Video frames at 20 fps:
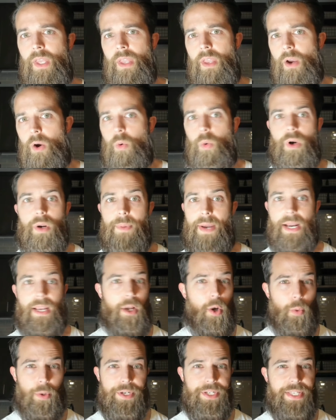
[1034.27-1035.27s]
Or what about
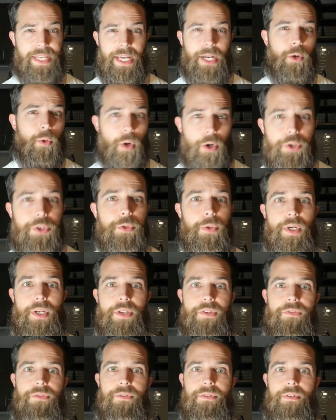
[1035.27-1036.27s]
going to get
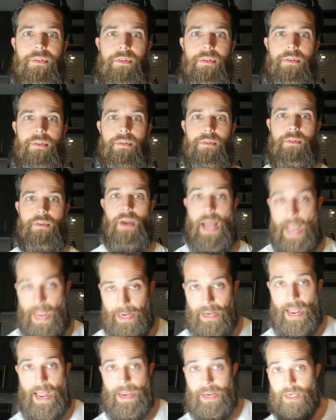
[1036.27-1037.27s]
groceries?
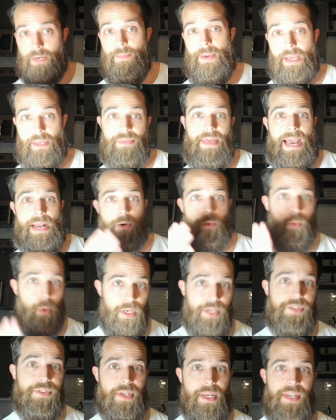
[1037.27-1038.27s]
I could make that
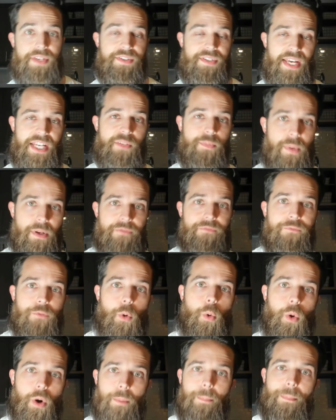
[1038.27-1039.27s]
risk assessment
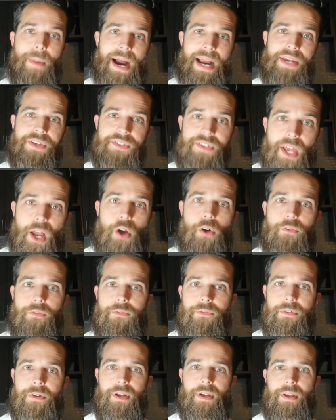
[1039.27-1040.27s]
for
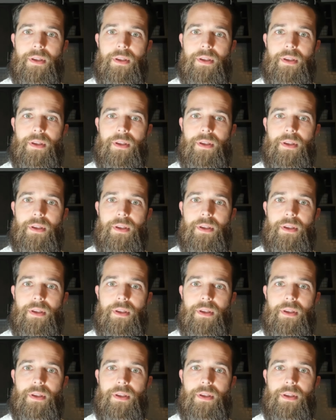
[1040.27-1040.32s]
myself.